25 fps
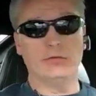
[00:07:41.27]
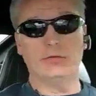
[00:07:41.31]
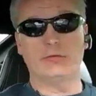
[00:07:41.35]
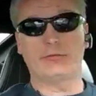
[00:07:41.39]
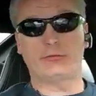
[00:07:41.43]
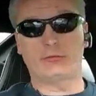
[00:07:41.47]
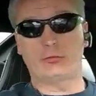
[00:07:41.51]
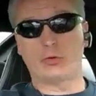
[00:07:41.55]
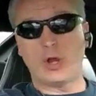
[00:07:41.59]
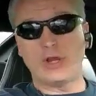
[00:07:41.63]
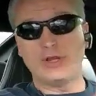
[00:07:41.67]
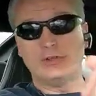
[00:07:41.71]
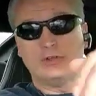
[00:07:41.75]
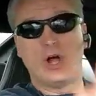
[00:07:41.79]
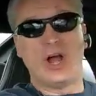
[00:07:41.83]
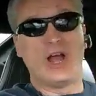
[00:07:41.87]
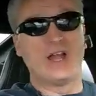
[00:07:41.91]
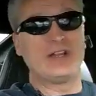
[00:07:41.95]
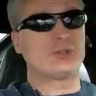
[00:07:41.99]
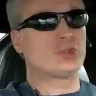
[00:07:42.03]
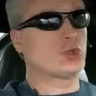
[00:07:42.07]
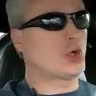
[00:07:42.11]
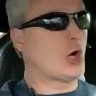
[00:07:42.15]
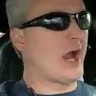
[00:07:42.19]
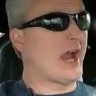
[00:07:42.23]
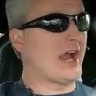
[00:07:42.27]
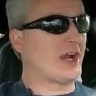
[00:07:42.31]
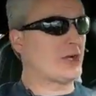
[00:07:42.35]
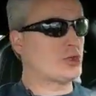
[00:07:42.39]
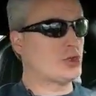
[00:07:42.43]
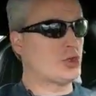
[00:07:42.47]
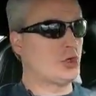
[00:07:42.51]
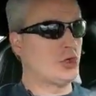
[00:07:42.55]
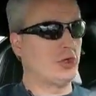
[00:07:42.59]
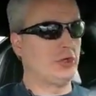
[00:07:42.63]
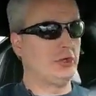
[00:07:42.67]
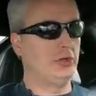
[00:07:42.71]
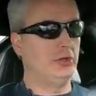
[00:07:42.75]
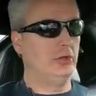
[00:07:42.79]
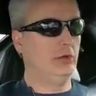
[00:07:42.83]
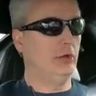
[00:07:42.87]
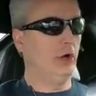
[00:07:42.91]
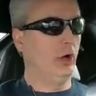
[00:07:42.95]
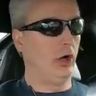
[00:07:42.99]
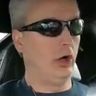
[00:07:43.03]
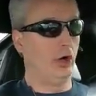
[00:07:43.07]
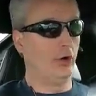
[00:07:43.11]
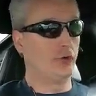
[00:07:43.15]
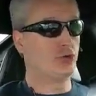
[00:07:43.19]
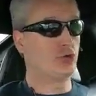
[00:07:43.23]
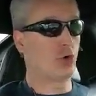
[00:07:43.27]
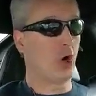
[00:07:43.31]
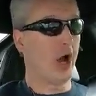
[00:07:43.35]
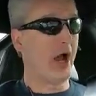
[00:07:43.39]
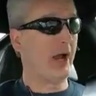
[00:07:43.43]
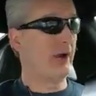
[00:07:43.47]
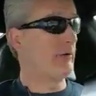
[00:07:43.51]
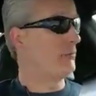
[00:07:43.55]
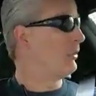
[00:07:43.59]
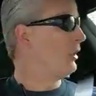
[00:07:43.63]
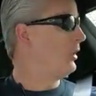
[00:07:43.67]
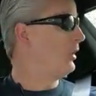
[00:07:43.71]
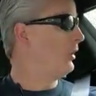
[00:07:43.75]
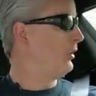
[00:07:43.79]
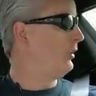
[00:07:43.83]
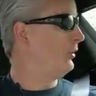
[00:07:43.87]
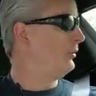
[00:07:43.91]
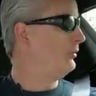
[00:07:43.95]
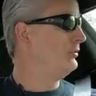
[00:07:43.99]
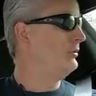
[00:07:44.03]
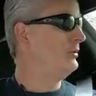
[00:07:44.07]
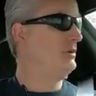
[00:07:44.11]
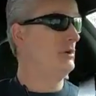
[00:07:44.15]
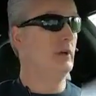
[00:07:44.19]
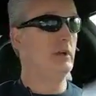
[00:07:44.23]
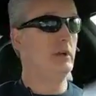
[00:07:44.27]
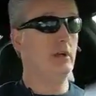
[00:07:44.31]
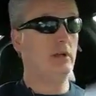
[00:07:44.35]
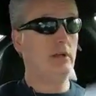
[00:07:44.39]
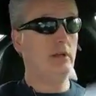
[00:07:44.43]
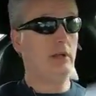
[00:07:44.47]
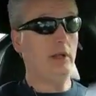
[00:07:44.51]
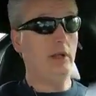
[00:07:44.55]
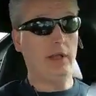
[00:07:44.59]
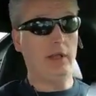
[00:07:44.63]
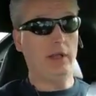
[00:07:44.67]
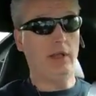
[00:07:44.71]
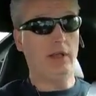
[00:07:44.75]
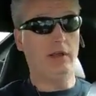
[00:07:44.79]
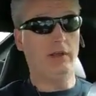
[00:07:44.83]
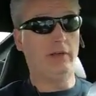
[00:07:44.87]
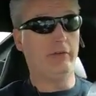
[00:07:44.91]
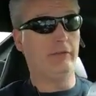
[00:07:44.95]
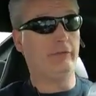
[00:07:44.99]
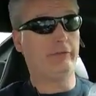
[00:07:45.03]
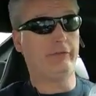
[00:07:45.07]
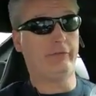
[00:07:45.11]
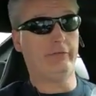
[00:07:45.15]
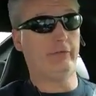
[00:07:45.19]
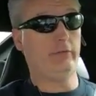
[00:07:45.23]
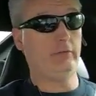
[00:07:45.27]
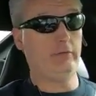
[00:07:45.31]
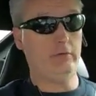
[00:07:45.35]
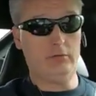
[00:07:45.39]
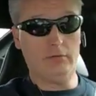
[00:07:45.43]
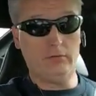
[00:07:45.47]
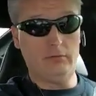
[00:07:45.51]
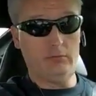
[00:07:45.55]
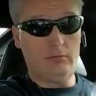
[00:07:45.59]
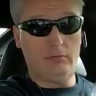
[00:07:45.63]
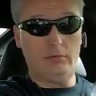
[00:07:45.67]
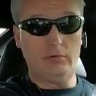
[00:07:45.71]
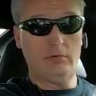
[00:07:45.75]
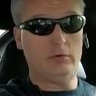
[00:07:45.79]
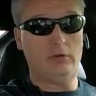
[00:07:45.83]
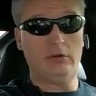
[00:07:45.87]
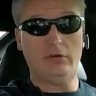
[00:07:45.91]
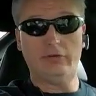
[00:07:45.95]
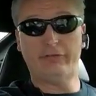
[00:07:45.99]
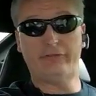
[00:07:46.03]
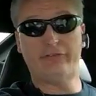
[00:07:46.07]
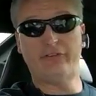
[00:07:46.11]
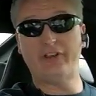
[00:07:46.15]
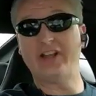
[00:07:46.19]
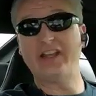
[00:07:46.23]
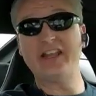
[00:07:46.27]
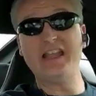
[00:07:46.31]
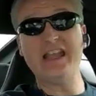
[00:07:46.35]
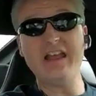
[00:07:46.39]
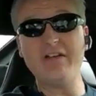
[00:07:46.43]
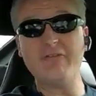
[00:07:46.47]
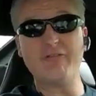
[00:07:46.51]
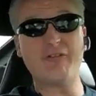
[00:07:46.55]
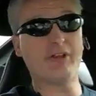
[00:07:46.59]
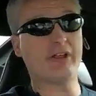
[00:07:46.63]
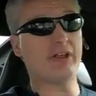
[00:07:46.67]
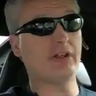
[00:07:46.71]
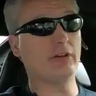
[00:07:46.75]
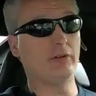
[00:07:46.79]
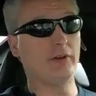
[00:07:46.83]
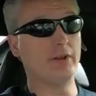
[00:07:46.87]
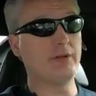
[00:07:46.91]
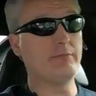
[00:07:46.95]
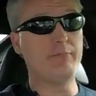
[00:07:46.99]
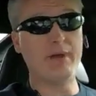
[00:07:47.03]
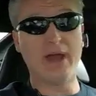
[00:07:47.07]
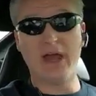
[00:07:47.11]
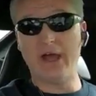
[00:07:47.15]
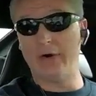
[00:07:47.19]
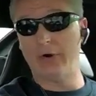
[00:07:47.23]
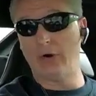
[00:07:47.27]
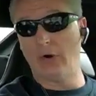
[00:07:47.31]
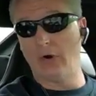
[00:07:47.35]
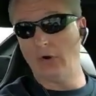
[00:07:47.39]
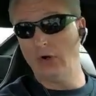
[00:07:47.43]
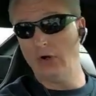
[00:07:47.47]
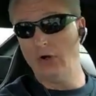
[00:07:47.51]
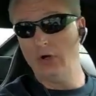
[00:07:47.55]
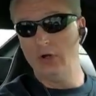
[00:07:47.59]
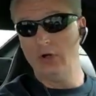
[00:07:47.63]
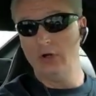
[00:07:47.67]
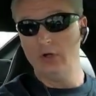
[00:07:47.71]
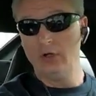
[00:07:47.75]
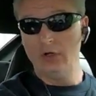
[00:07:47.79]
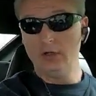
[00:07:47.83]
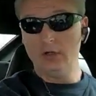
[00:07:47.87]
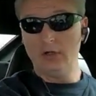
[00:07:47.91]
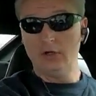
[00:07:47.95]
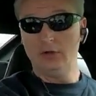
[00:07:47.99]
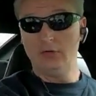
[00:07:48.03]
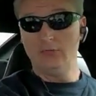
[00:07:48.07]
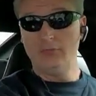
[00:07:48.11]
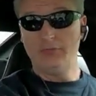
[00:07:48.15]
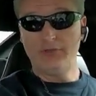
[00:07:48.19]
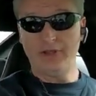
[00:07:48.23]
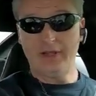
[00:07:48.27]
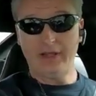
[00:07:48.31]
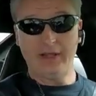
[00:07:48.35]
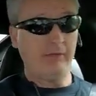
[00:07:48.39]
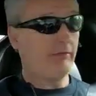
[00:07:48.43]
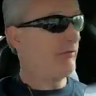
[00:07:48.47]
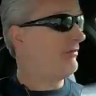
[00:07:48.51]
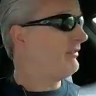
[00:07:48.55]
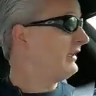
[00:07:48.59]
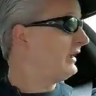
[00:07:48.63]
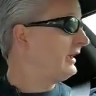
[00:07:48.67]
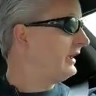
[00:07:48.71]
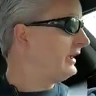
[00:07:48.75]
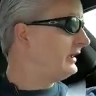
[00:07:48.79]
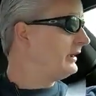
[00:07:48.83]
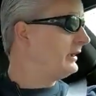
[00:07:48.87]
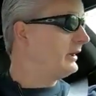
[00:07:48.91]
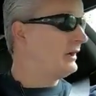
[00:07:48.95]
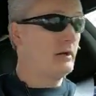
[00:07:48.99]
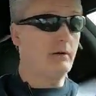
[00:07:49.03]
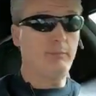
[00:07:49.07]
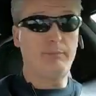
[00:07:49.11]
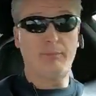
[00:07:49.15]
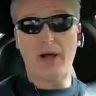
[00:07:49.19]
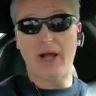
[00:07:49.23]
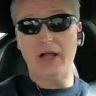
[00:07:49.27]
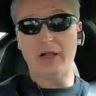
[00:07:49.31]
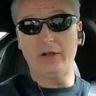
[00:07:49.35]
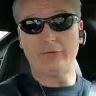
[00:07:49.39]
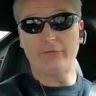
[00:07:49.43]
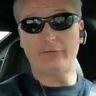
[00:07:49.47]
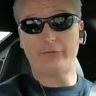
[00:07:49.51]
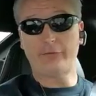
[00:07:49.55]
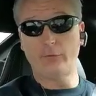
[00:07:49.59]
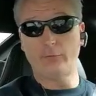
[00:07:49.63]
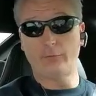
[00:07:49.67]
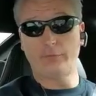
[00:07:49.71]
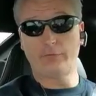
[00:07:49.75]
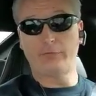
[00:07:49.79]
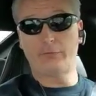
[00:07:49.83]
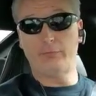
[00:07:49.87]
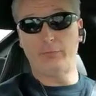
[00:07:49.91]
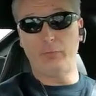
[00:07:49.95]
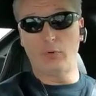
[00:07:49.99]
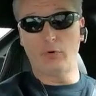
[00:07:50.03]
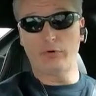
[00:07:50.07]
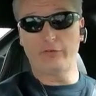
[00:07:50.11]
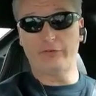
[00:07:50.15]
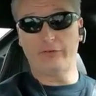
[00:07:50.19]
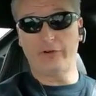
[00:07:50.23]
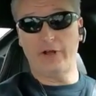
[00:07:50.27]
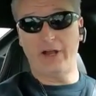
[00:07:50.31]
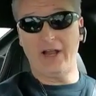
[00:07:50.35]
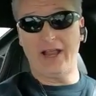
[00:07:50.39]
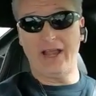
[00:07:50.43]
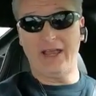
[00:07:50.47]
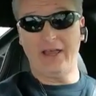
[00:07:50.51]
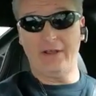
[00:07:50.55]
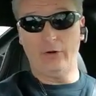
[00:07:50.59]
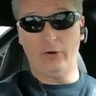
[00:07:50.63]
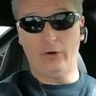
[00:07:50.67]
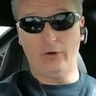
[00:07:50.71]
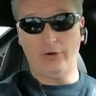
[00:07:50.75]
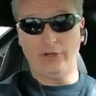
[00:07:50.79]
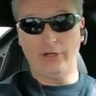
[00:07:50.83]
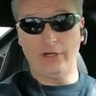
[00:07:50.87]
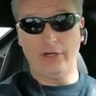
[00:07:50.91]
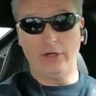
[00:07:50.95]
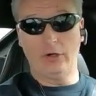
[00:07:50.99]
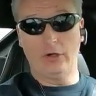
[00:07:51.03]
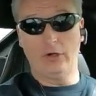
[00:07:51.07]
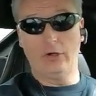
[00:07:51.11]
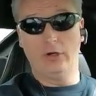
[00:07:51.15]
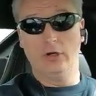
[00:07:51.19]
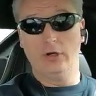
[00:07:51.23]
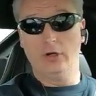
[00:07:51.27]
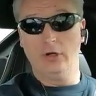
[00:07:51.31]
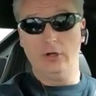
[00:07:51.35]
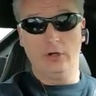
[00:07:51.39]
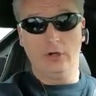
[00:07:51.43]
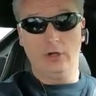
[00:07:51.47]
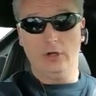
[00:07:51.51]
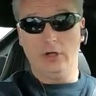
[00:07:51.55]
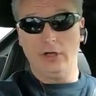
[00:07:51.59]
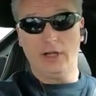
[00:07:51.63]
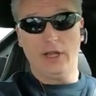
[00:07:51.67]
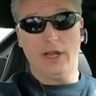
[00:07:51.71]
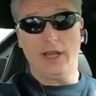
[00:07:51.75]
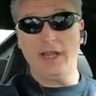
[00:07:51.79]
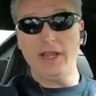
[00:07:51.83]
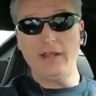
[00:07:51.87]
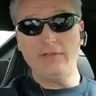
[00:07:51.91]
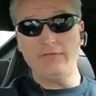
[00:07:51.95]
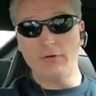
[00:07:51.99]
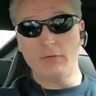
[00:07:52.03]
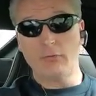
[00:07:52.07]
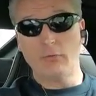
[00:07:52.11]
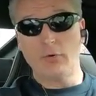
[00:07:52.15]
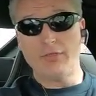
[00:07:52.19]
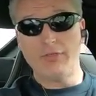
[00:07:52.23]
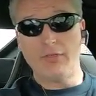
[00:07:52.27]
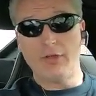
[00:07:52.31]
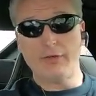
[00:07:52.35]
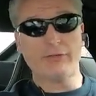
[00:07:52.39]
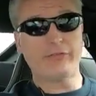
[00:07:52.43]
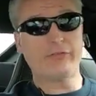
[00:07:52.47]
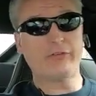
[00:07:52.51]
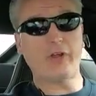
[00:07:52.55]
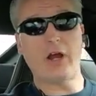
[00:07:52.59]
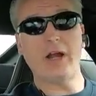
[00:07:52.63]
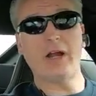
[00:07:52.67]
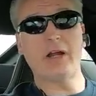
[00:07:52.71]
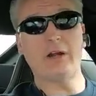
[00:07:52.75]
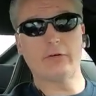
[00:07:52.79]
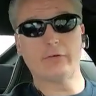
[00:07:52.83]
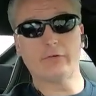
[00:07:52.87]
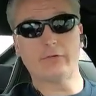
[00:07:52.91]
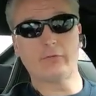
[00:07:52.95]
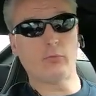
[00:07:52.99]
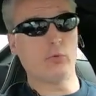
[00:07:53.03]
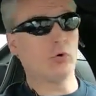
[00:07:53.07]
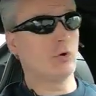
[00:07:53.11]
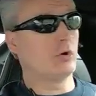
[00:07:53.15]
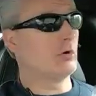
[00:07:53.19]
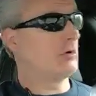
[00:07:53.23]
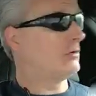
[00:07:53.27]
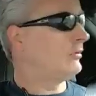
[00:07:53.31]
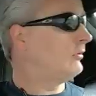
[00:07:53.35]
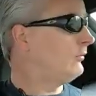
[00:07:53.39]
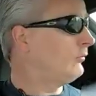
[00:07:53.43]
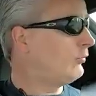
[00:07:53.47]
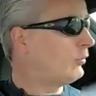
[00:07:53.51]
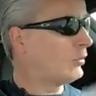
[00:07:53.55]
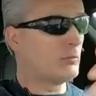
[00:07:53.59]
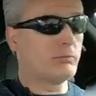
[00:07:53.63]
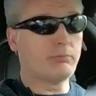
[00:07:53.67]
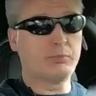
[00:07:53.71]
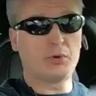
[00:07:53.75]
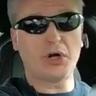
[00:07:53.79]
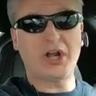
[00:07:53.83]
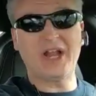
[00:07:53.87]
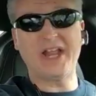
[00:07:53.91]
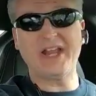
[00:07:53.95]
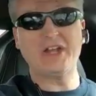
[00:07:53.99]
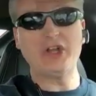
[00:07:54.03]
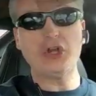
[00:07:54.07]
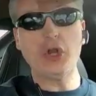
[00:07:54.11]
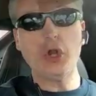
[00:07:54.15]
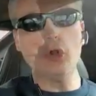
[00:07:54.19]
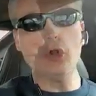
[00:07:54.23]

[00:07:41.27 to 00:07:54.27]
straight line traction on dry road is significantly better than the uh, Pilot Super Sports that I had on here even when those tires were were brand